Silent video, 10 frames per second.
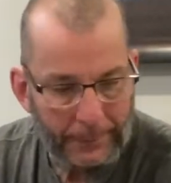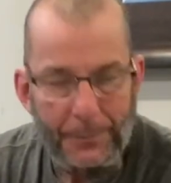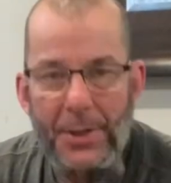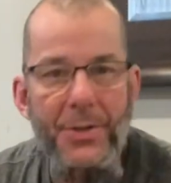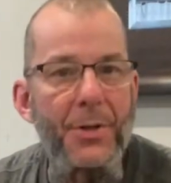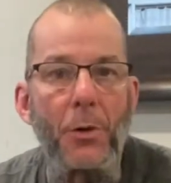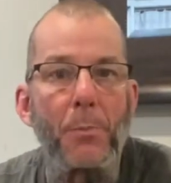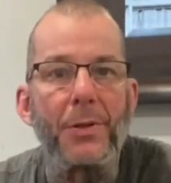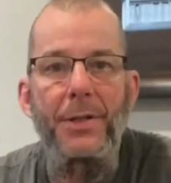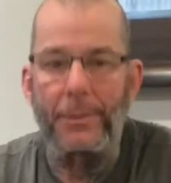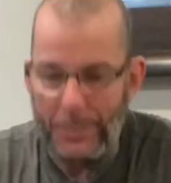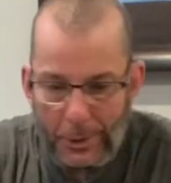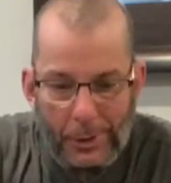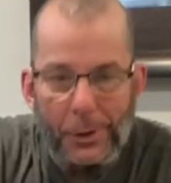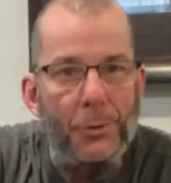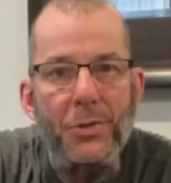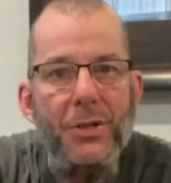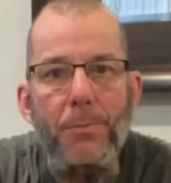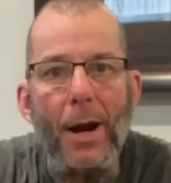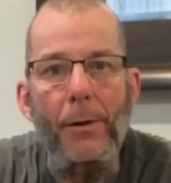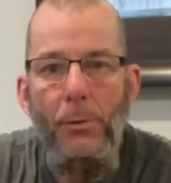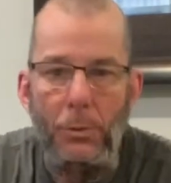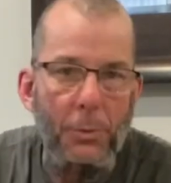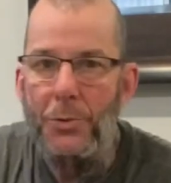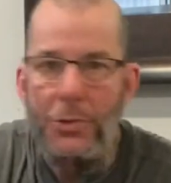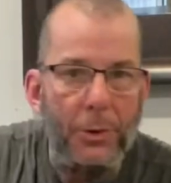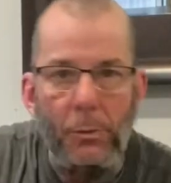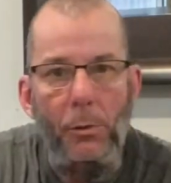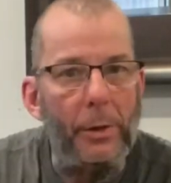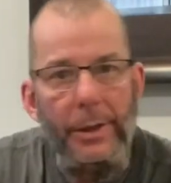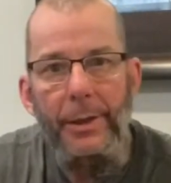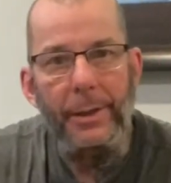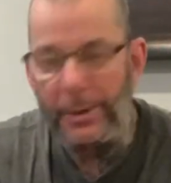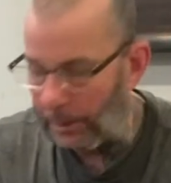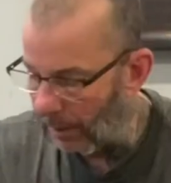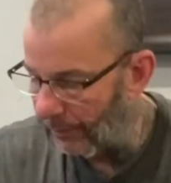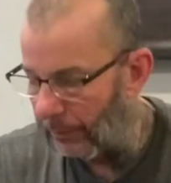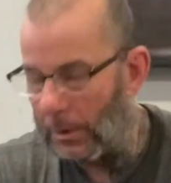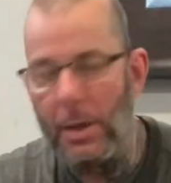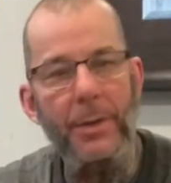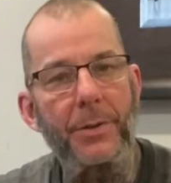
There's no particular, you can use spirals, you can work it in left or right.